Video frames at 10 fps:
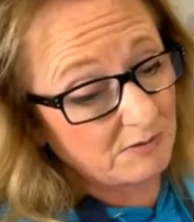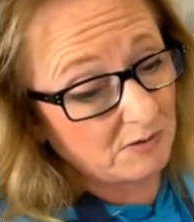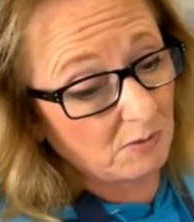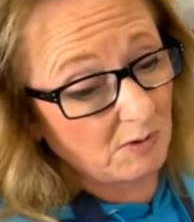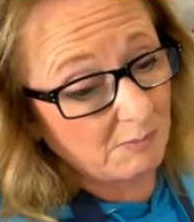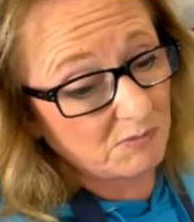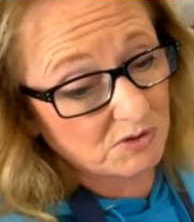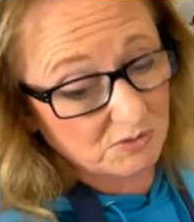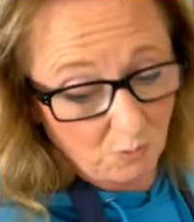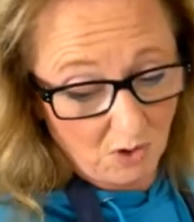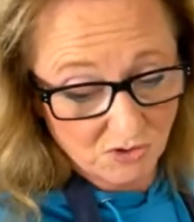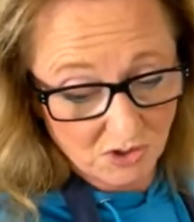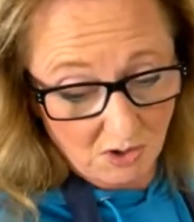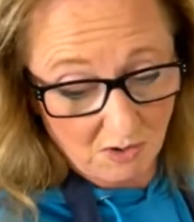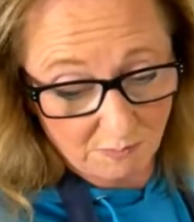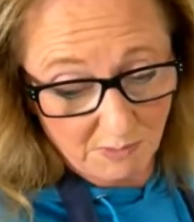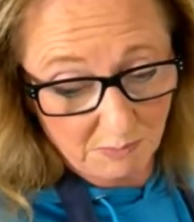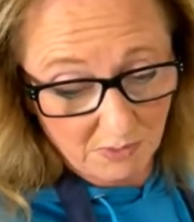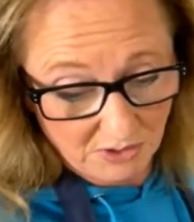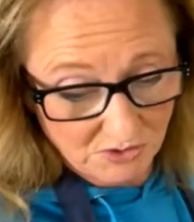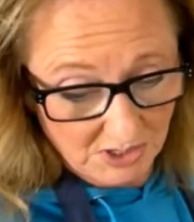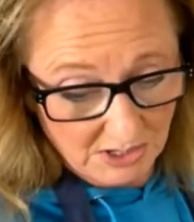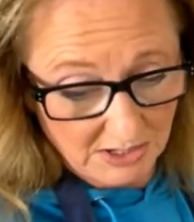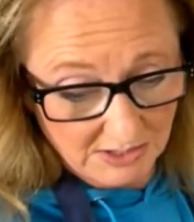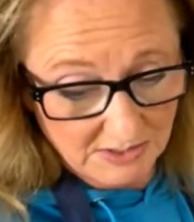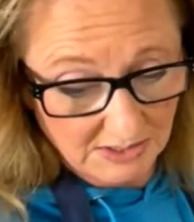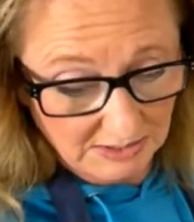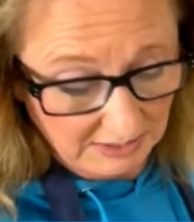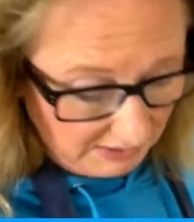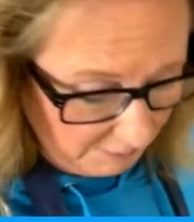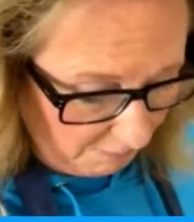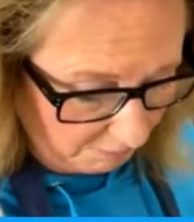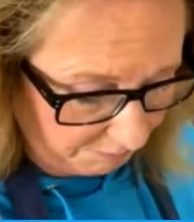So I'm just washing off my brush to get it nice and clean.